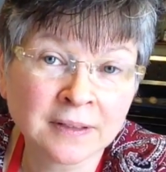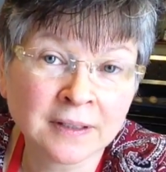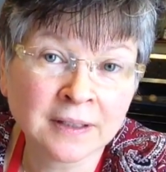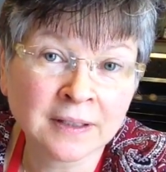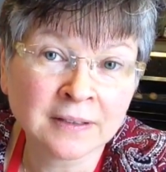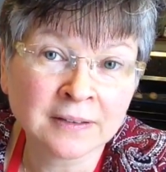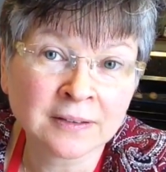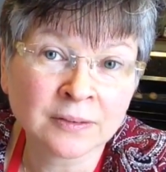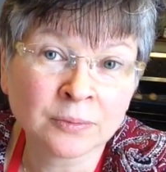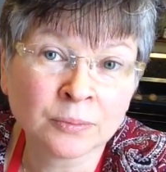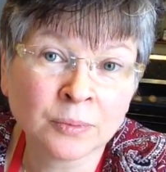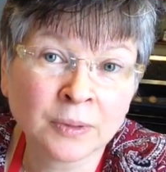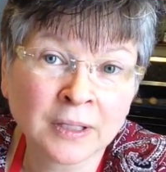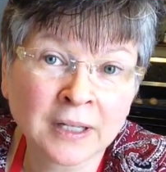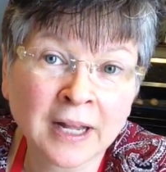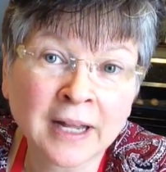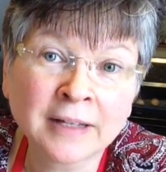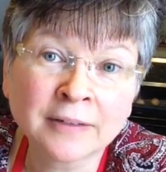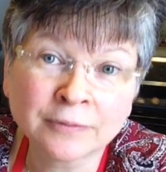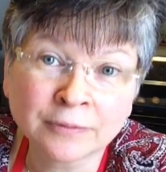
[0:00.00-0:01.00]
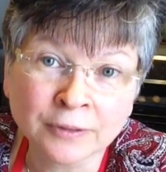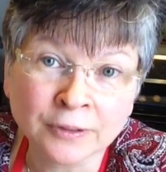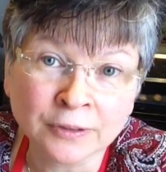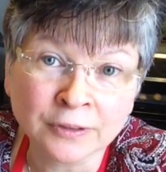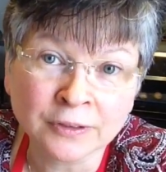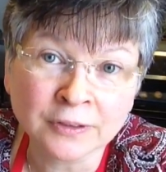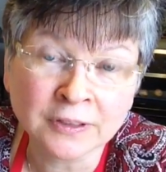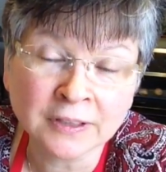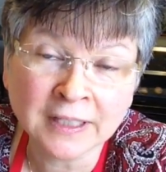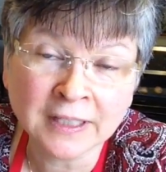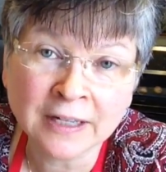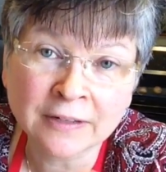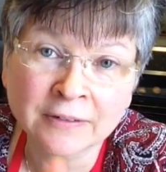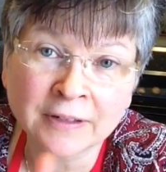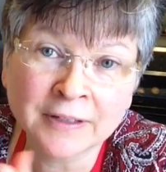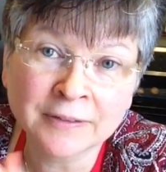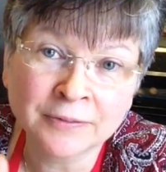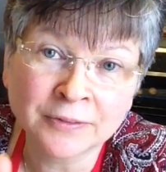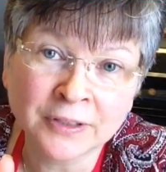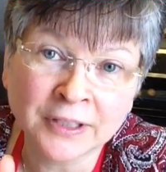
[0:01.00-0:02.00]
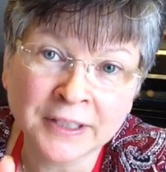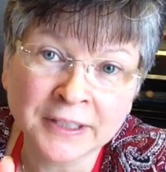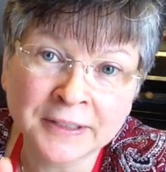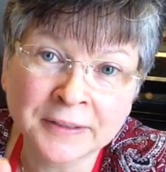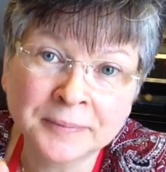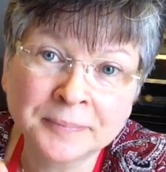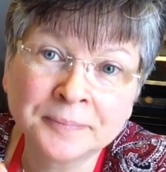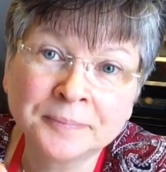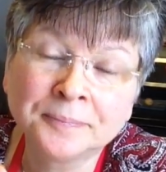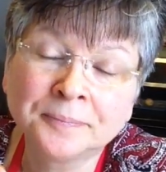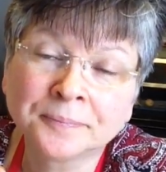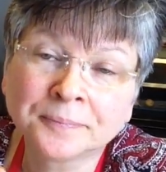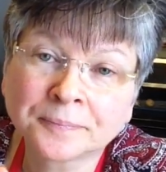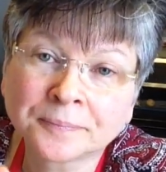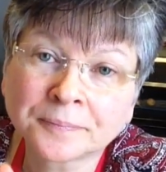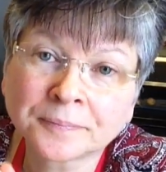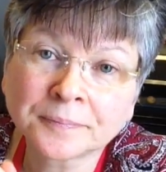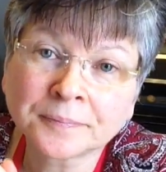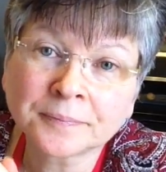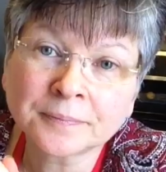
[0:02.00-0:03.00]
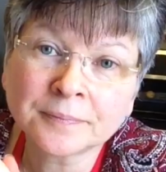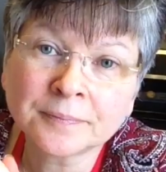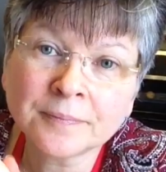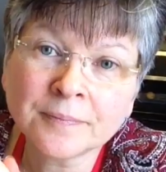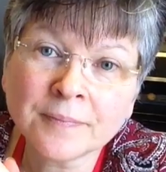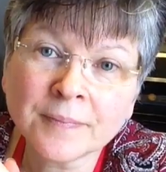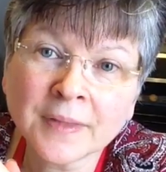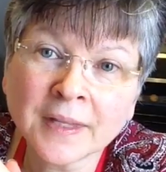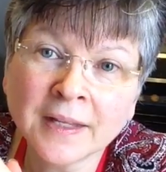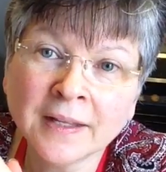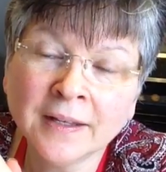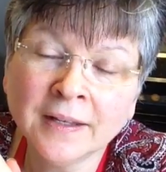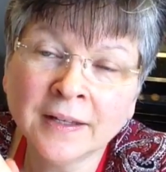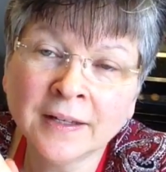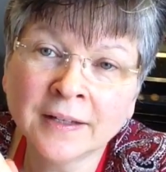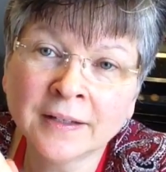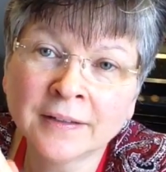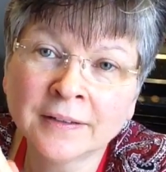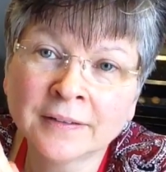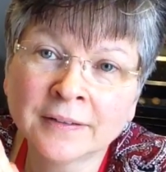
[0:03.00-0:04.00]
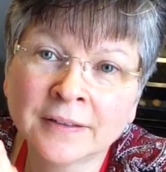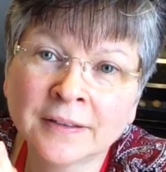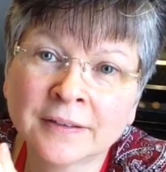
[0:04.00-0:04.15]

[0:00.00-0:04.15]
as to what I've learned and how I've done it, and